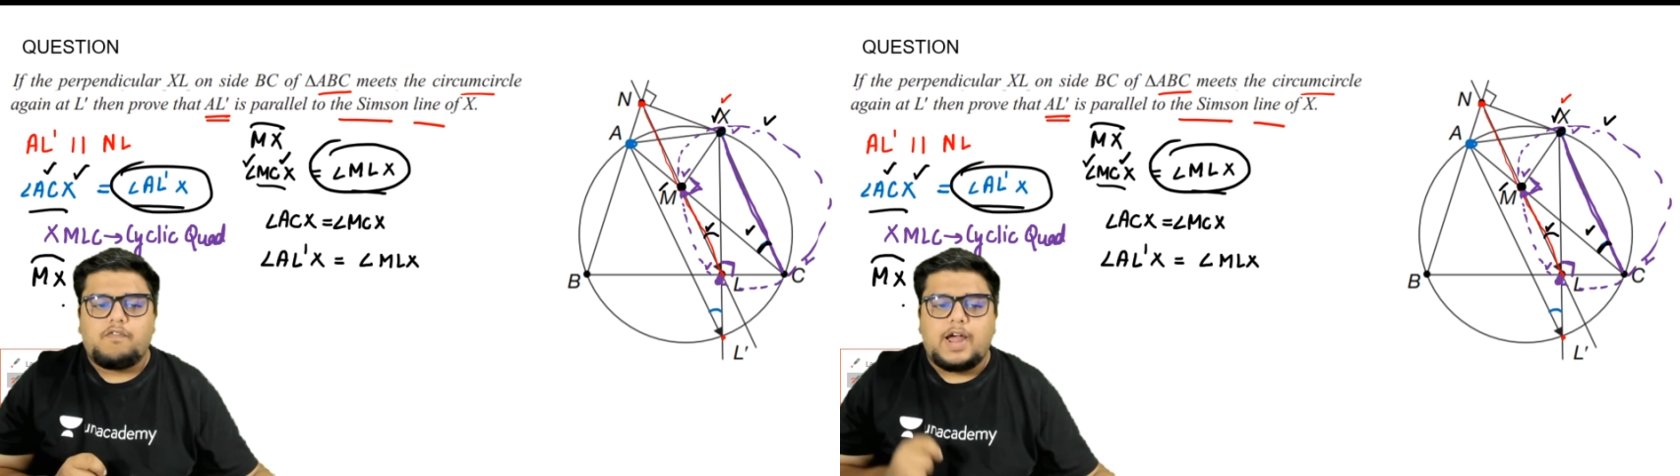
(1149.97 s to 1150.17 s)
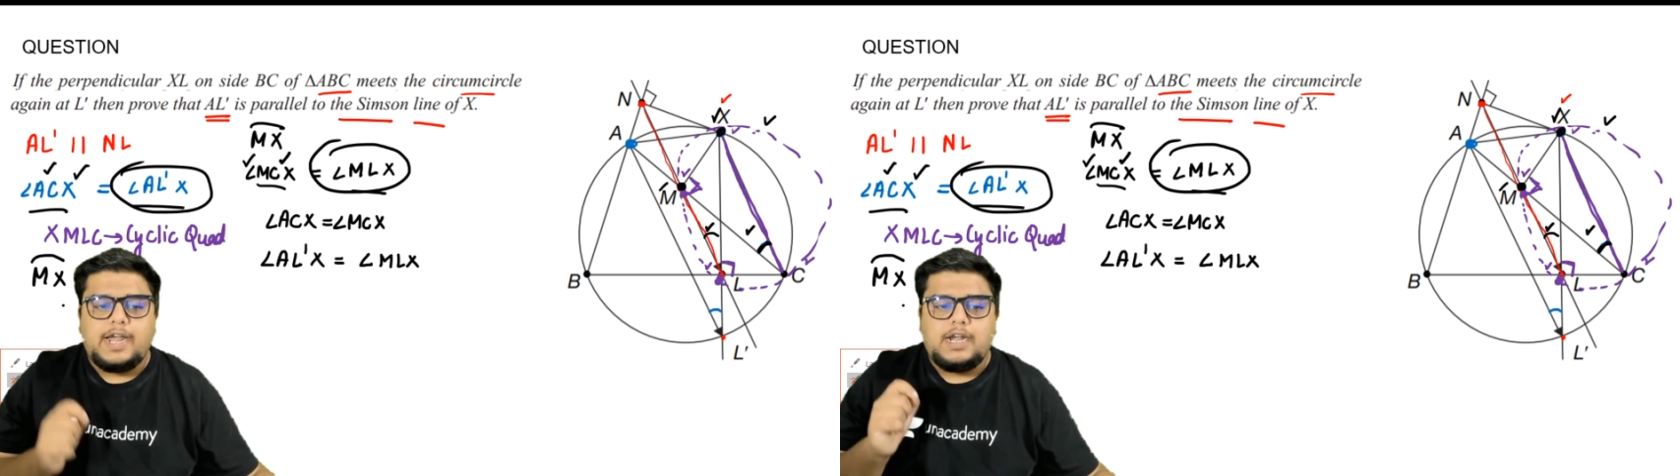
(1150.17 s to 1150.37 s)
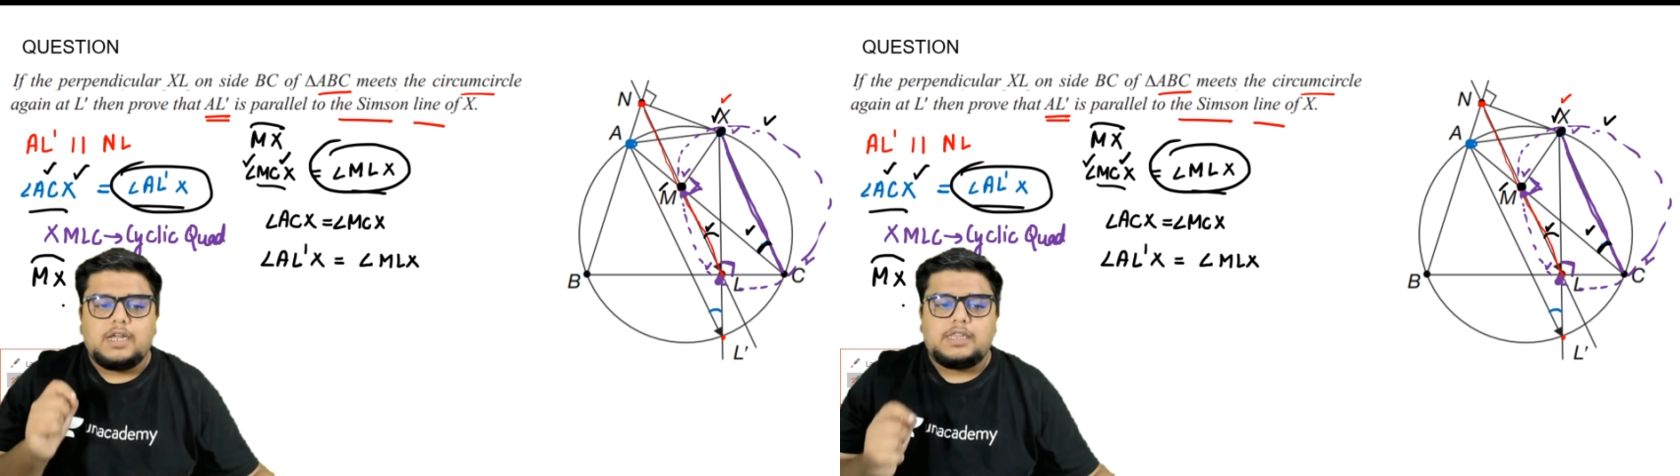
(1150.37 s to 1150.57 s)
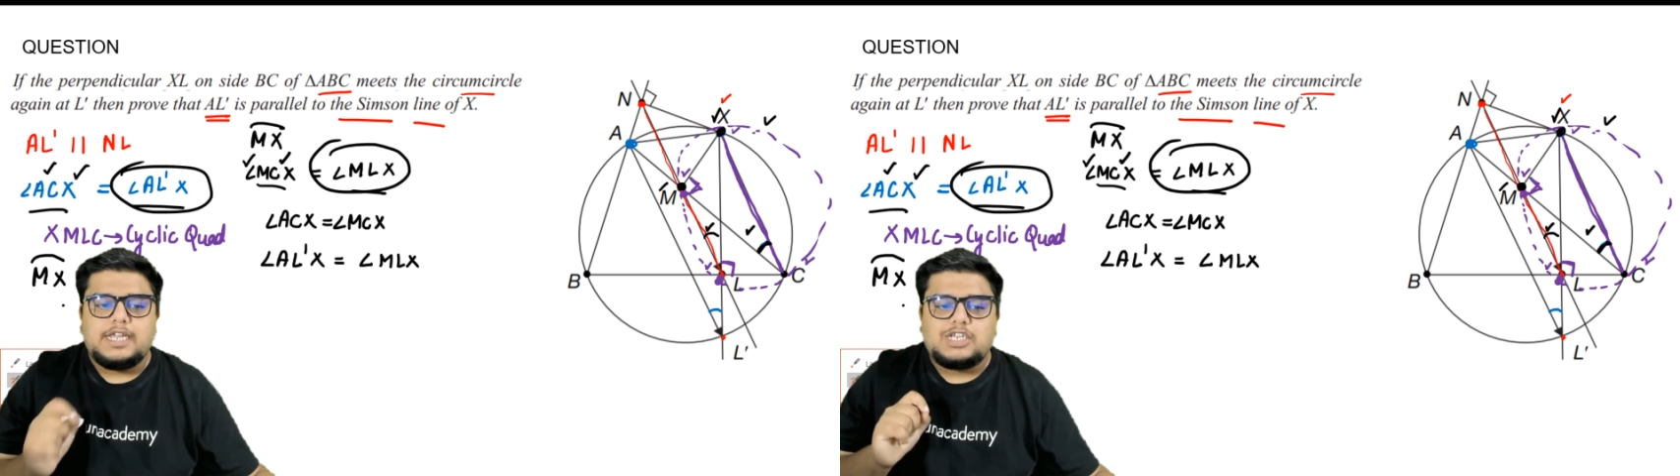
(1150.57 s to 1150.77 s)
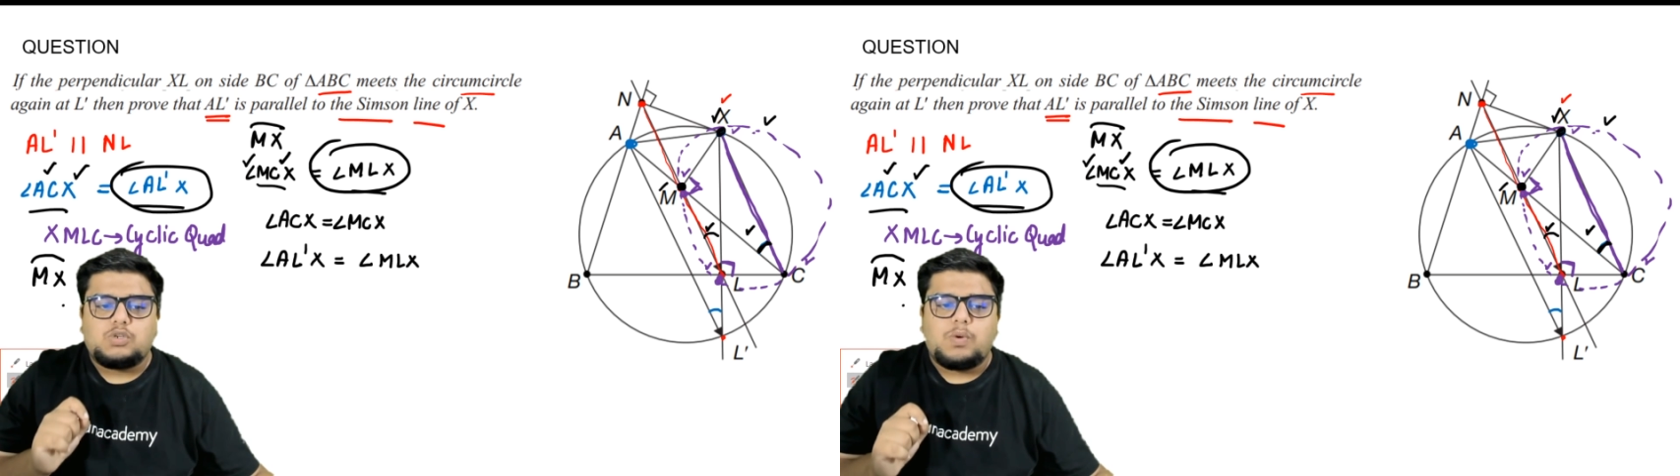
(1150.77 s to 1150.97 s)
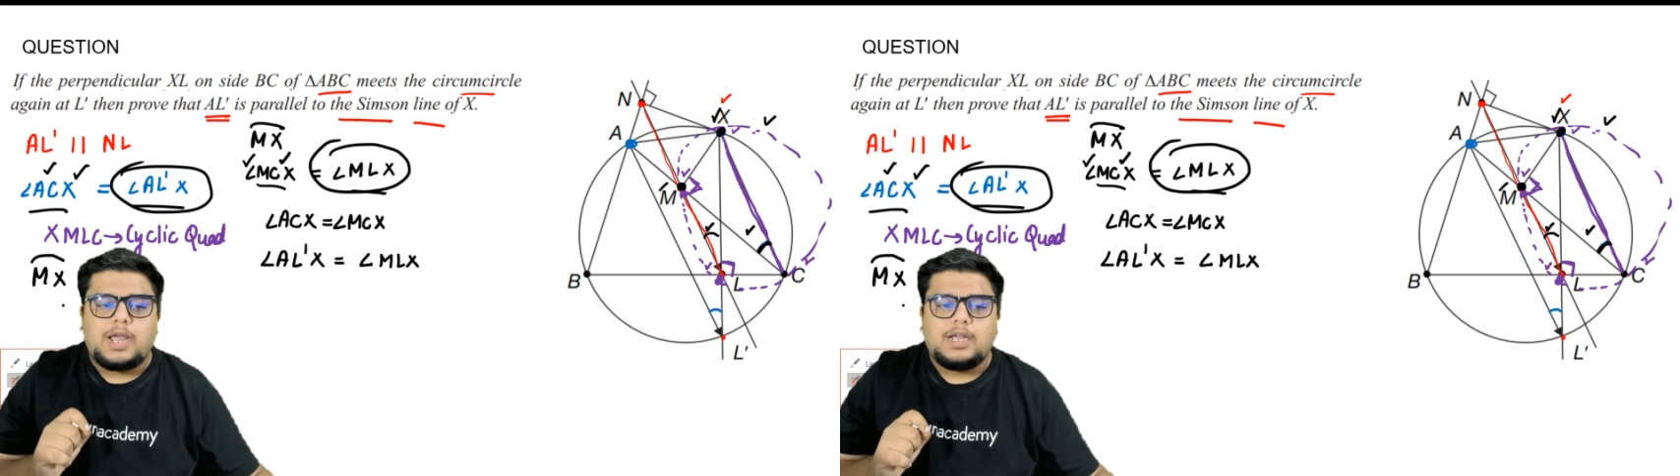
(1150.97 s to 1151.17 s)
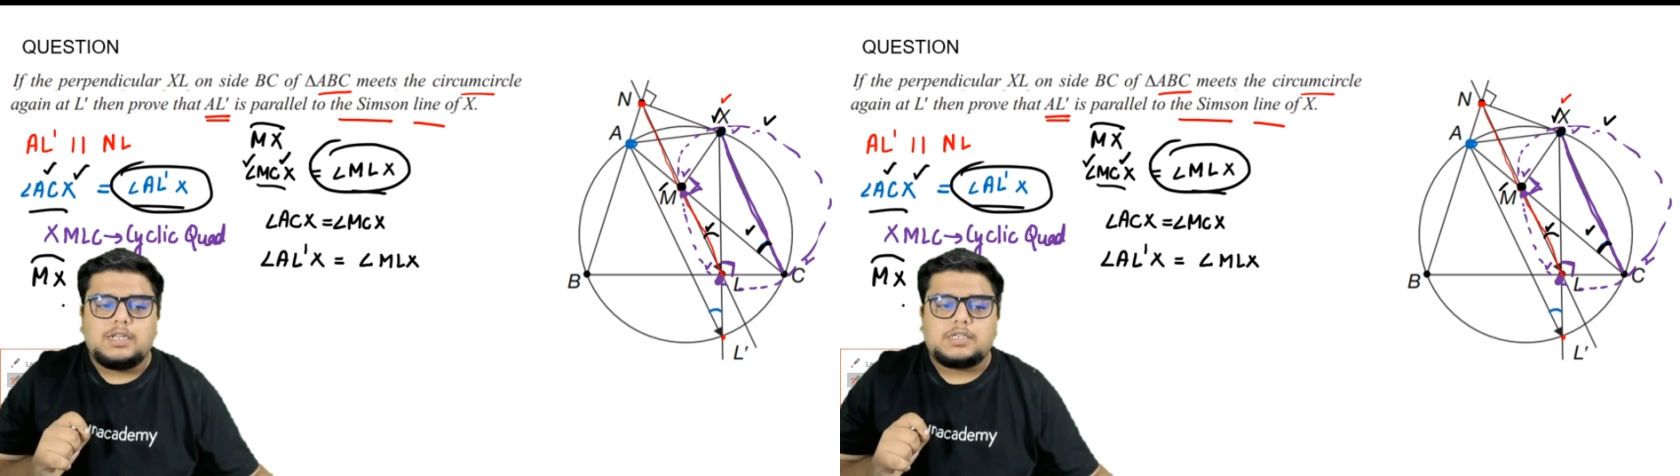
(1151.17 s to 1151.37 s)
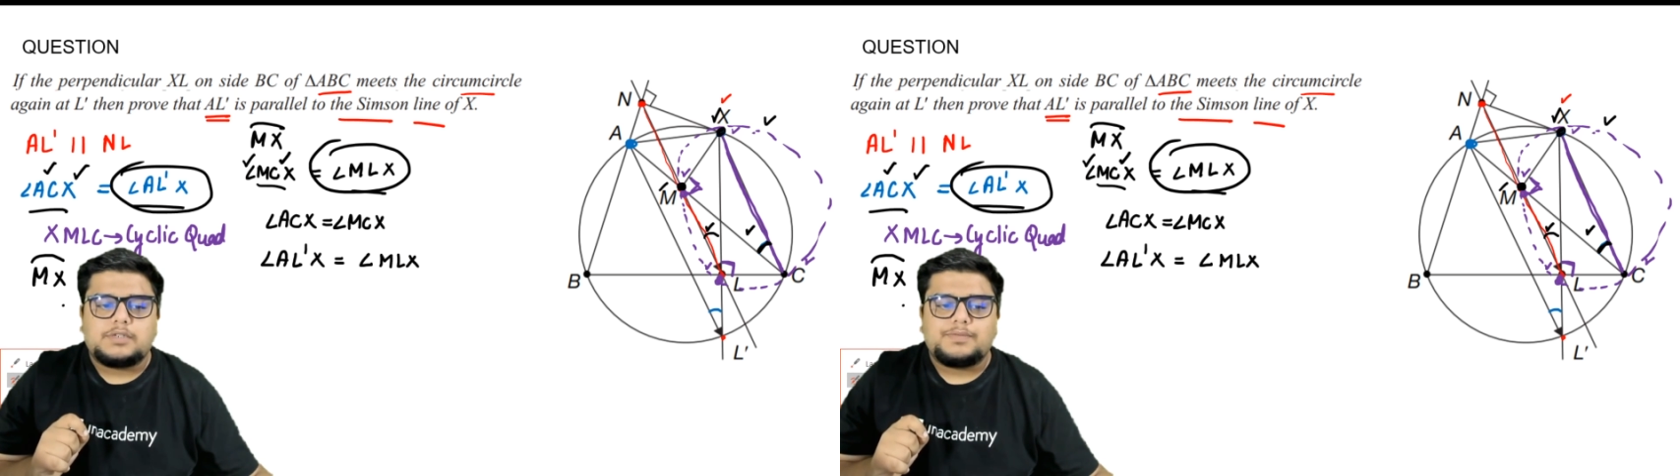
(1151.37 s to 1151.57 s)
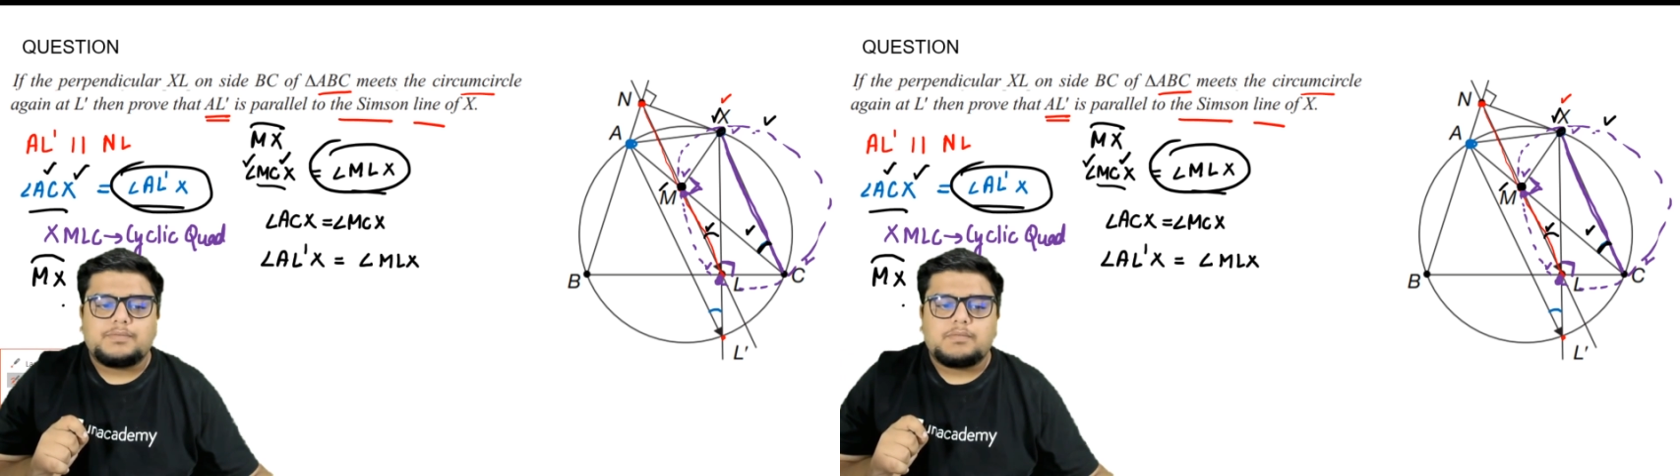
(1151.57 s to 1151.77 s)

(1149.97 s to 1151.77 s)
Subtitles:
Find these 2 angles.